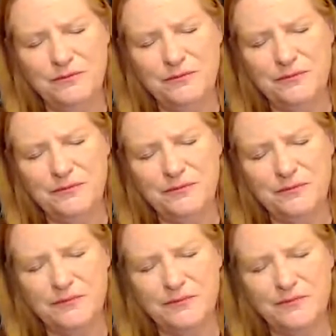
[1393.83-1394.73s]

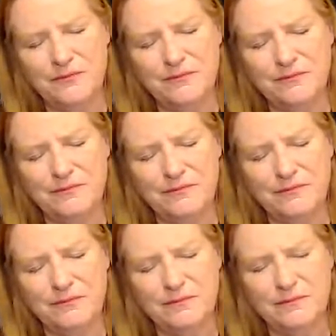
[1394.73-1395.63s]

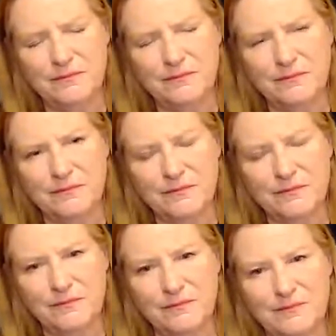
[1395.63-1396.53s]

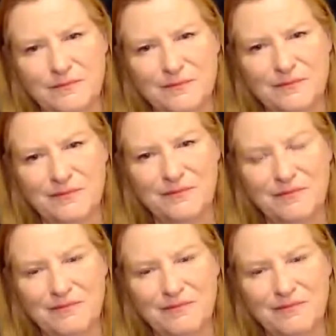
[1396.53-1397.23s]
Nothing is said.